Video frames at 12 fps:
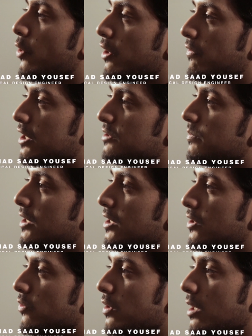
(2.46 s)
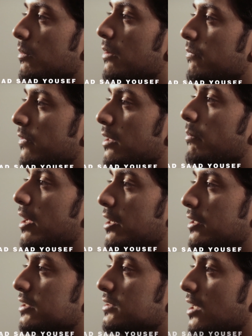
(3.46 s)
motivates me to come up with a better
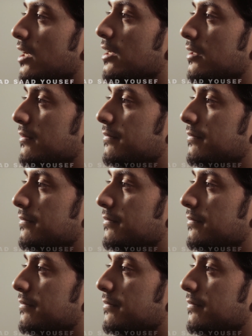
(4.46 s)
design.